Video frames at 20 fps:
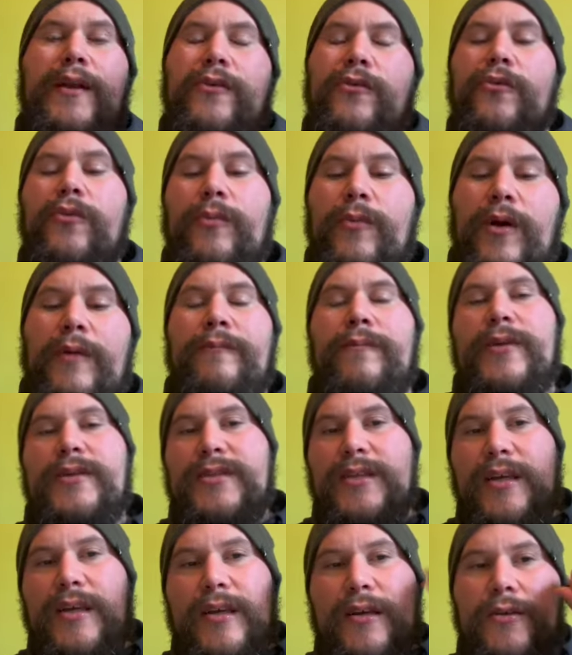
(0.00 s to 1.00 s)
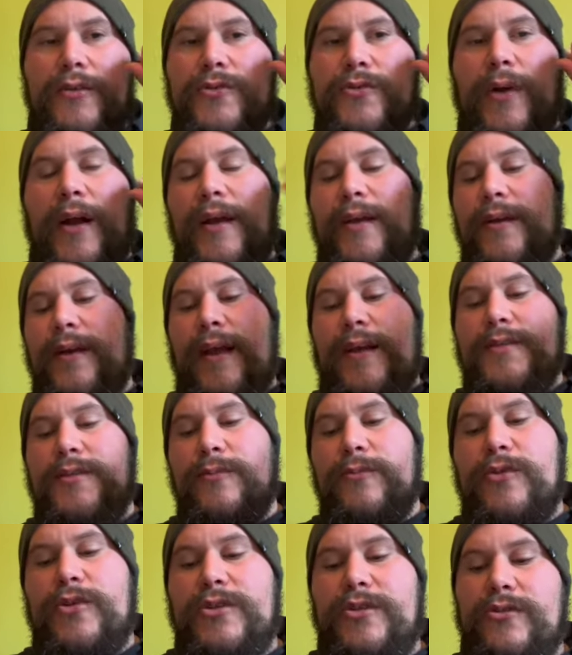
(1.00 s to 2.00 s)
The room went busy. He goes, right,
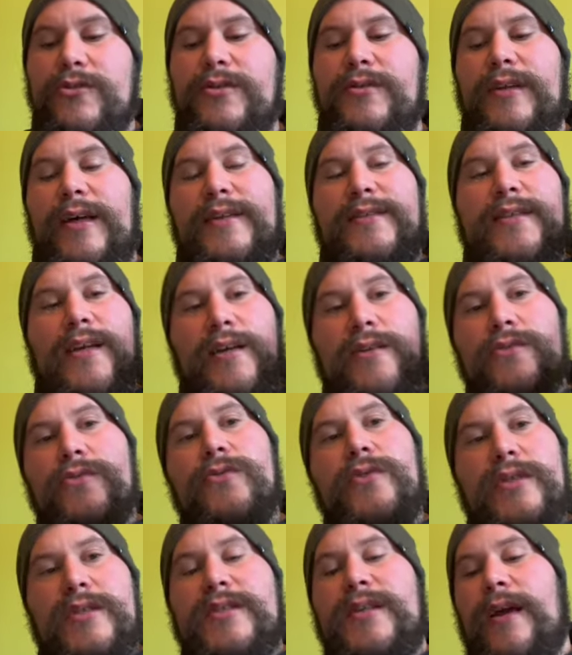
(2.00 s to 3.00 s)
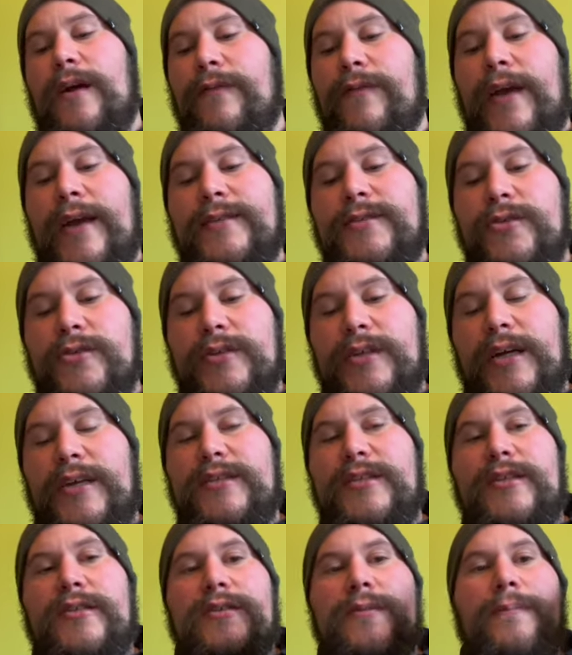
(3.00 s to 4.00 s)
calcium crystals on that side, do these set of
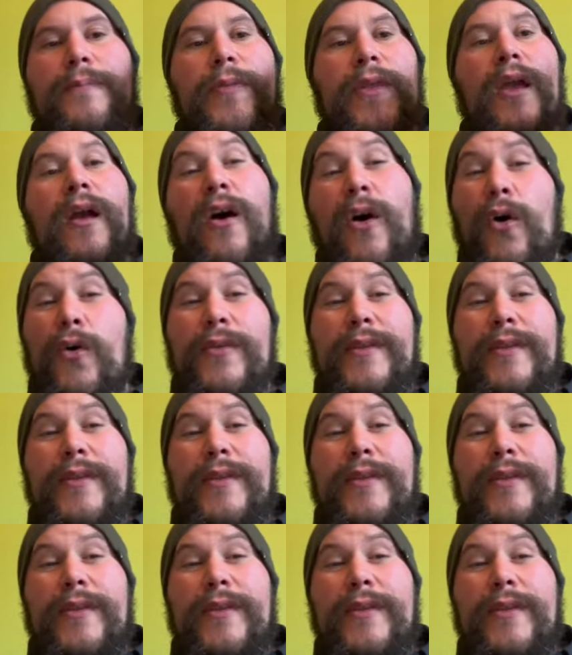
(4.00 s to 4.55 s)
exercises on